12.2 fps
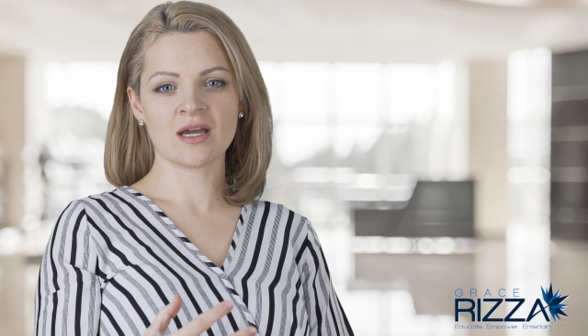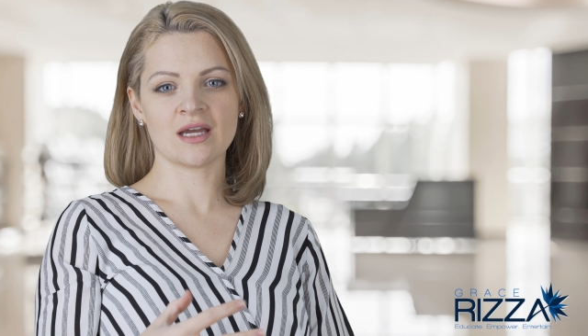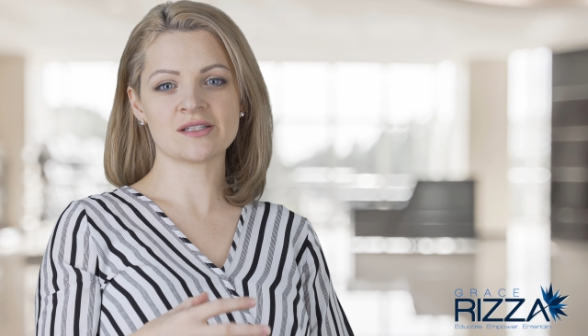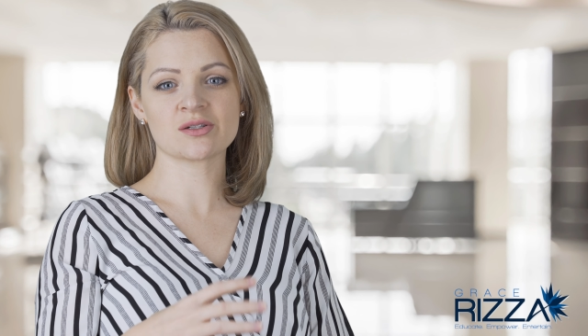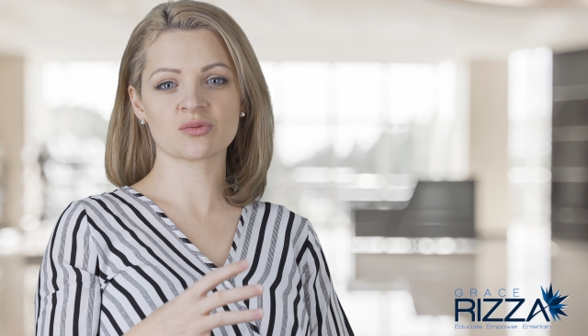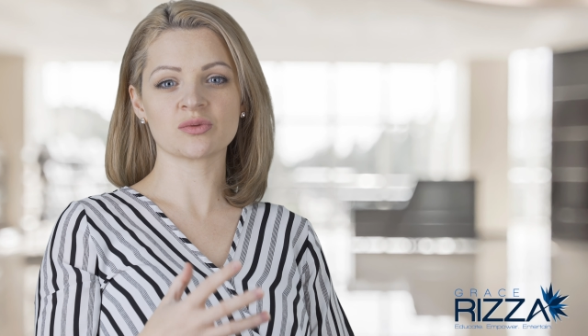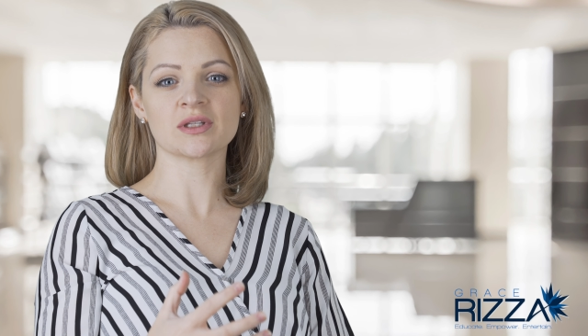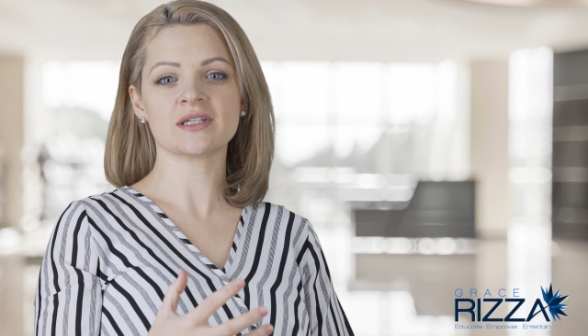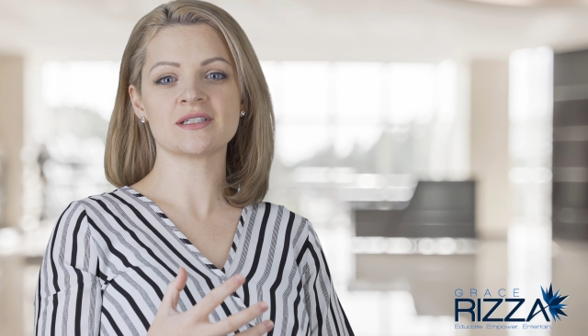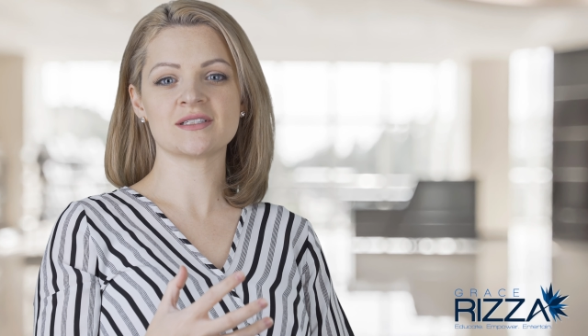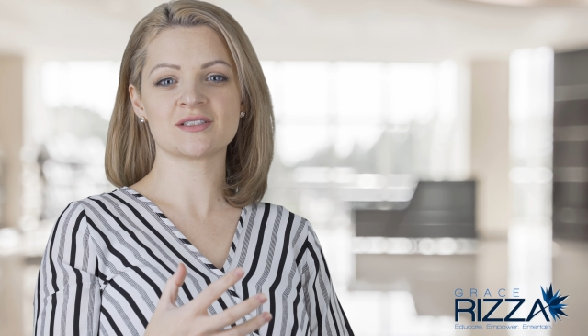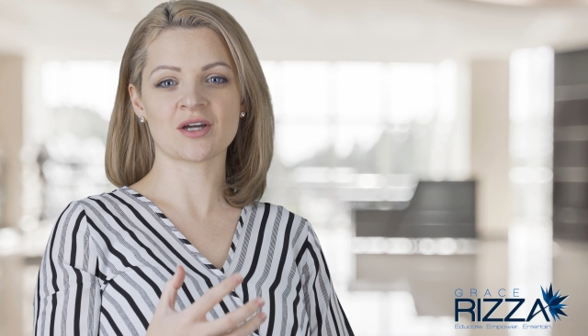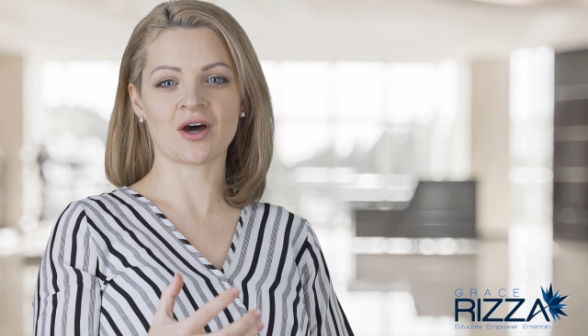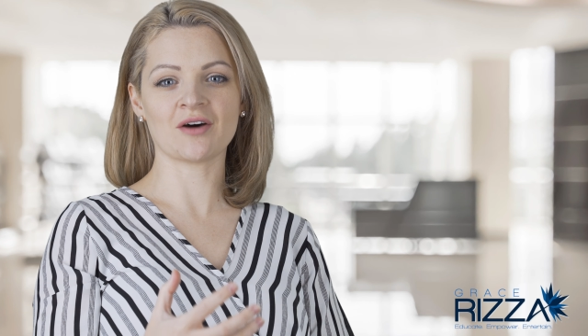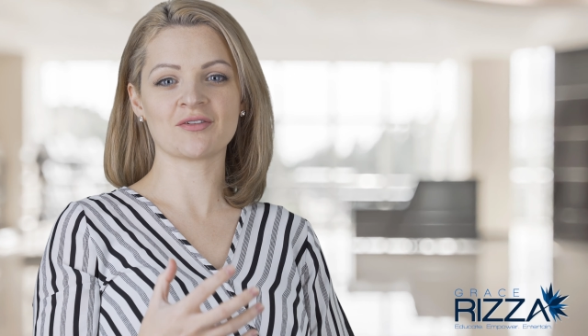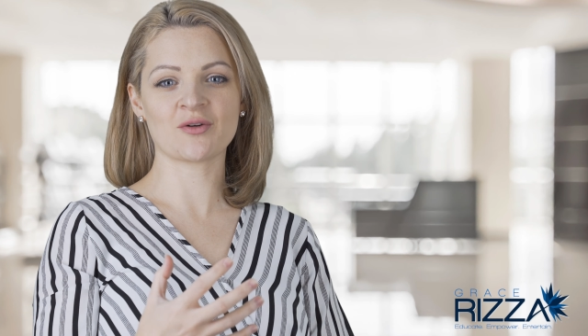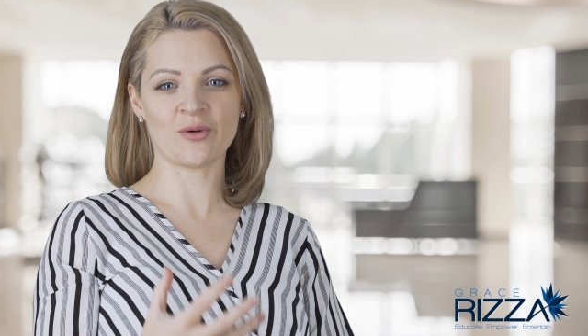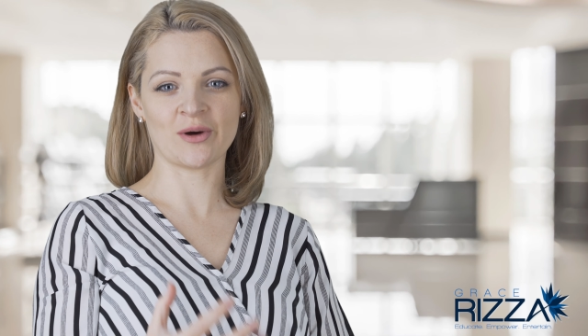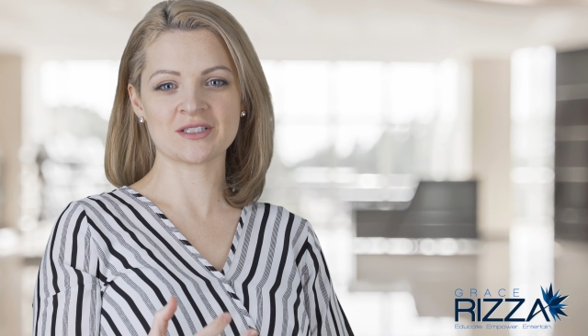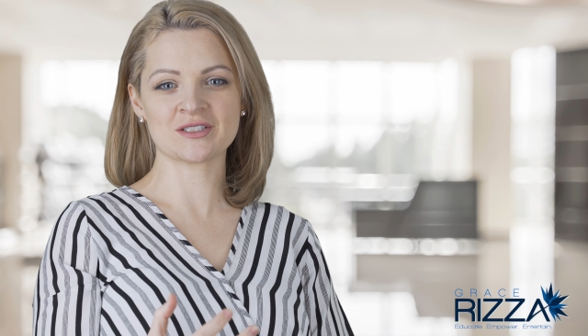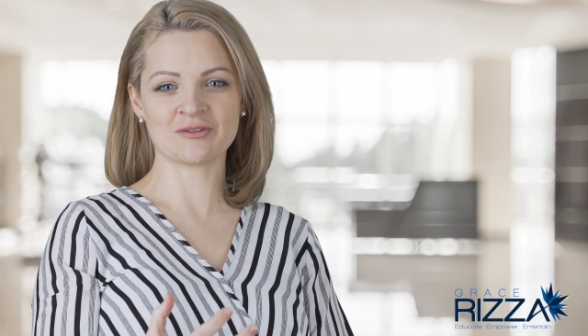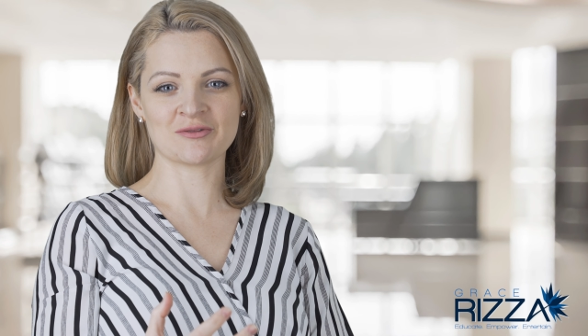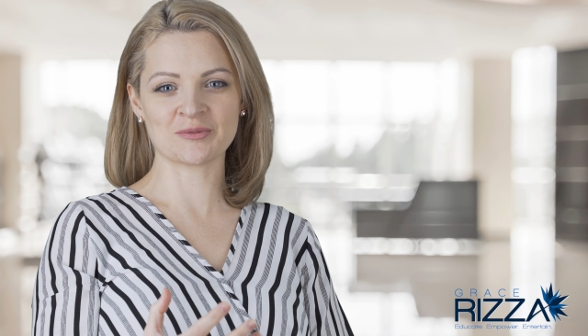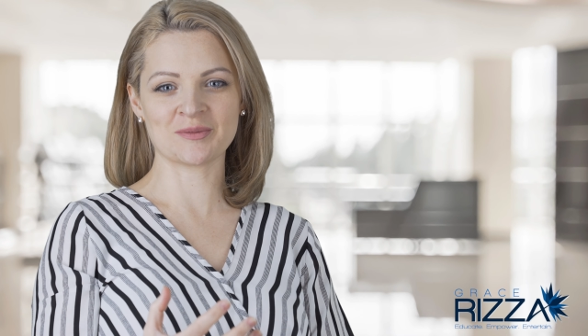it's a really tough
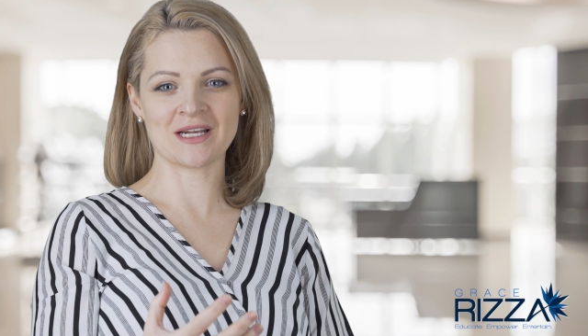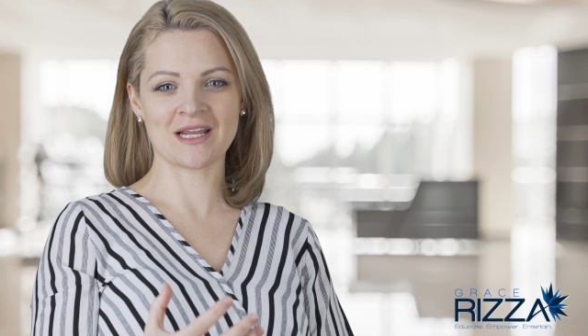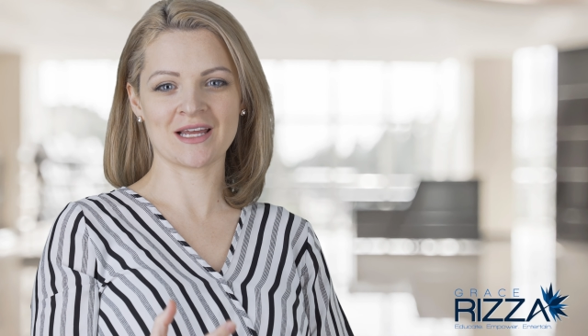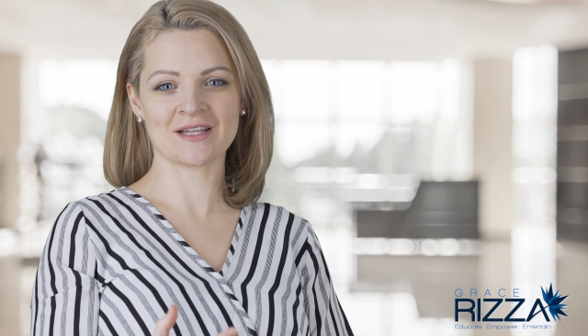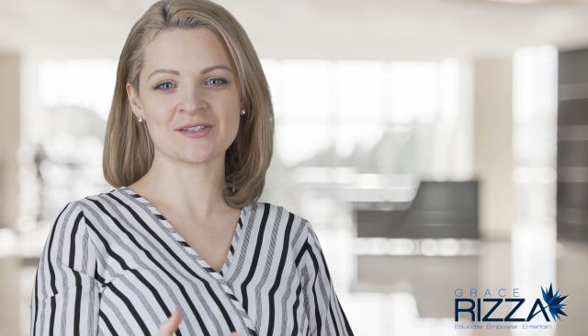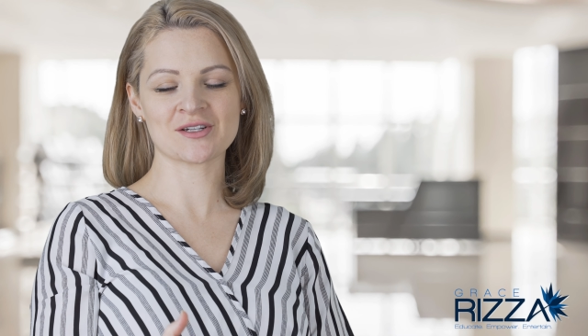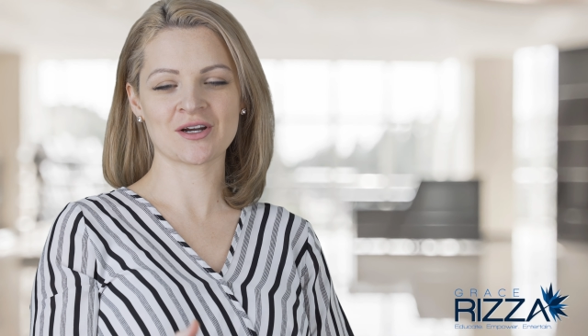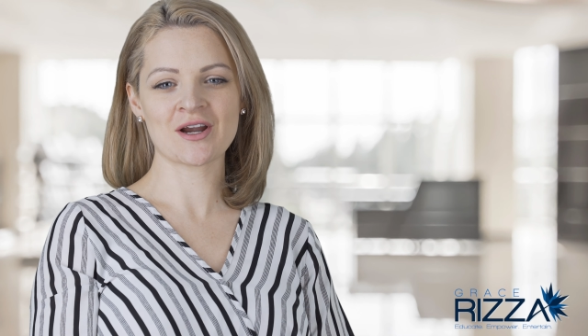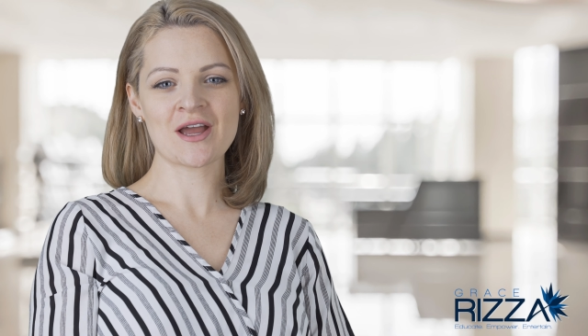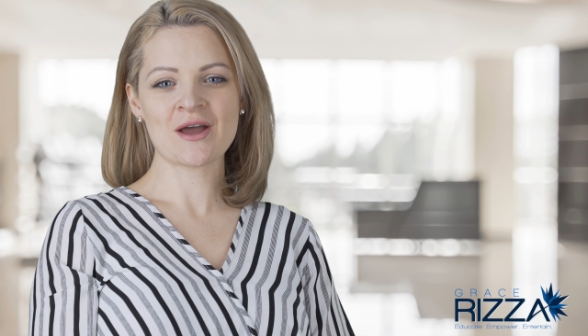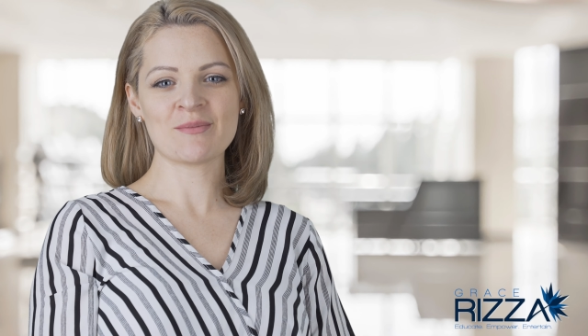question for me to answer,